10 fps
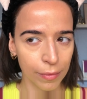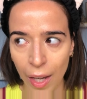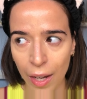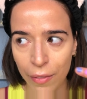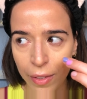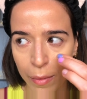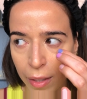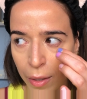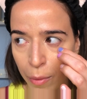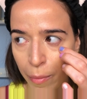I have the
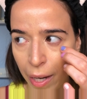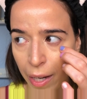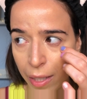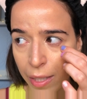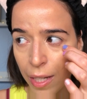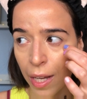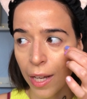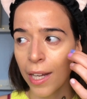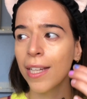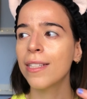little bags.
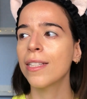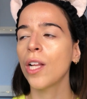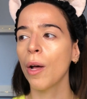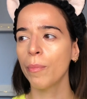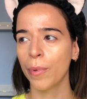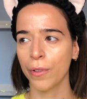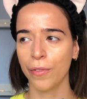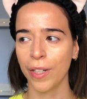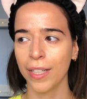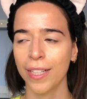It's not perfect.